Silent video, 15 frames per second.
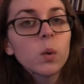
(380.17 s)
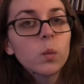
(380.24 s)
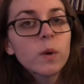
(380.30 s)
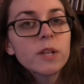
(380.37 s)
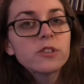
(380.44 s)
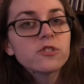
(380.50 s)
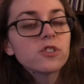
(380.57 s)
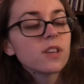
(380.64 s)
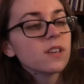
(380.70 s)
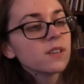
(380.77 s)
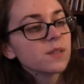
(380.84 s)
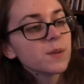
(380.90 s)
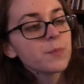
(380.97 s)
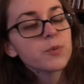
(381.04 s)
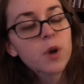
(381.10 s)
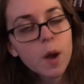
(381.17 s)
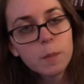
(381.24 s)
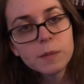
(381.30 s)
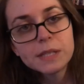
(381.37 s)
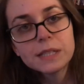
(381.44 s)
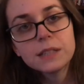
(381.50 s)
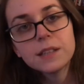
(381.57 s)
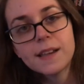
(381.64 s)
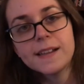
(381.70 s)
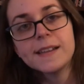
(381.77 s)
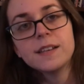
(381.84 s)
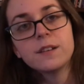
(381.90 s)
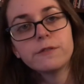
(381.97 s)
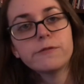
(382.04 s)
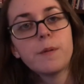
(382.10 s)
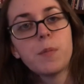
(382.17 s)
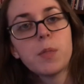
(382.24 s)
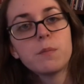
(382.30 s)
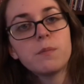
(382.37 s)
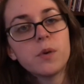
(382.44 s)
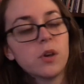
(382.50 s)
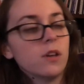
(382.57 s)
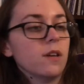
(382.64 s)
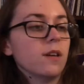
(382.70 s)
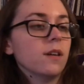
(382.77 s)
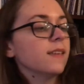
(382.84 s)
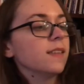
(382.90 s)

which is a prominent line from the book.